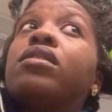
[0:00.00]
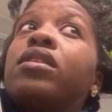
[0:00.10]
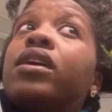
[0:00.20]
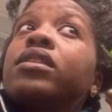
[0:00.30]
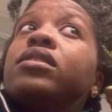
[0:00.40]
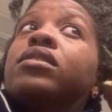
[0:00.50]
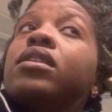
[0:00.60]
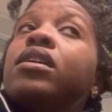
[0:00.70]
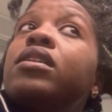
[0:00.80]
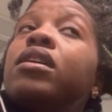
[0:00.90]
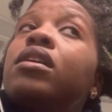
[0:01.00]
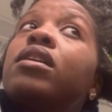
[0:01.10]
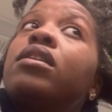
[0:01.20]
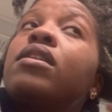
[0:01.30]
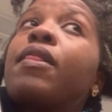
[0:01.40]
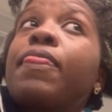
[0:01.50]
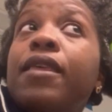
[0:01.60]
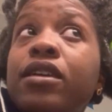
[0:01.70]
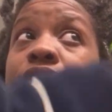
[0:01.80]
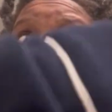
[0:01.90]
that
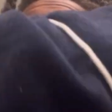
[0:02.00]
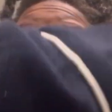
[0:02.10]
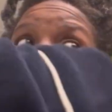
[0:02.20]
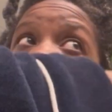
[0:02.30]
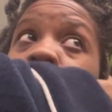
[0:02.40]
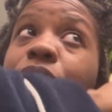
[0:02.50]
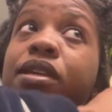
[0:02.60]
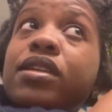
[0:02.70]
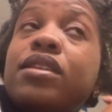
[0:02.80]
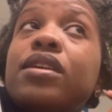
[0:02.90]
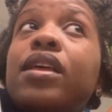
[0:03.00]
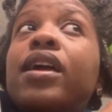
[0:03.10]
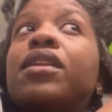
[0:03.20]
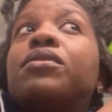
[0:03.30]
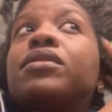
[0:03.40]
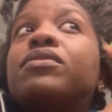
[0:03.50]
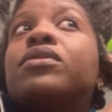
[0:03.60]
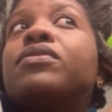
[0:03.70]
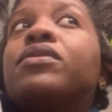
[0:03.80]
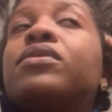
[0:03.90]
statement that was made. And like, I don't even
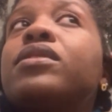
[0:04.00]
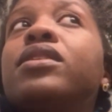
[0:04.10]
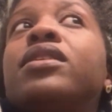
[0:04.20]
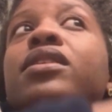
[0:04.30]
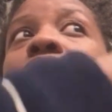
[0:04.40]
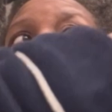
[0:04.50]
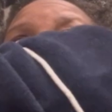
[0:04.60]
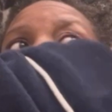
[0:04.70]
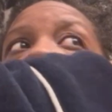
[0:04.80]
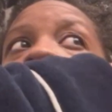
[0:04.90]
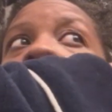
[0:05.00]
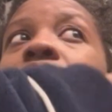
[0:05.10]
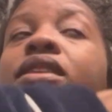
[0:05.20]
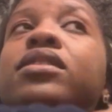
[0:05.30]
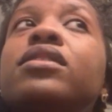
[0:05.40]
know if there's like scientific proof of that.